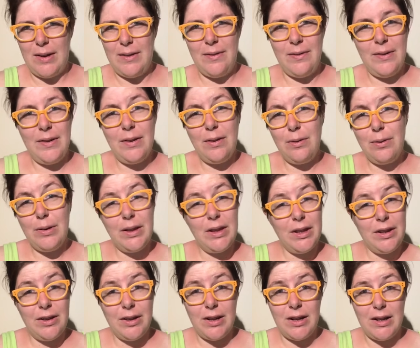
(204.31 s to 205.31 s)
I feel
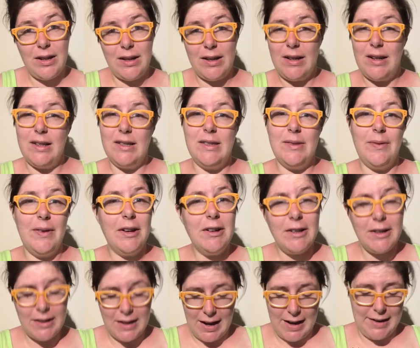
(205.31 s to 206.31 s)
really good in it. It's
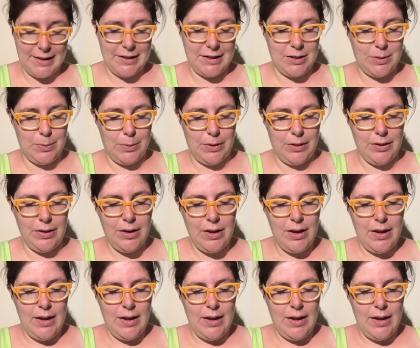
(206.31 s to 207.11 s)
very casual.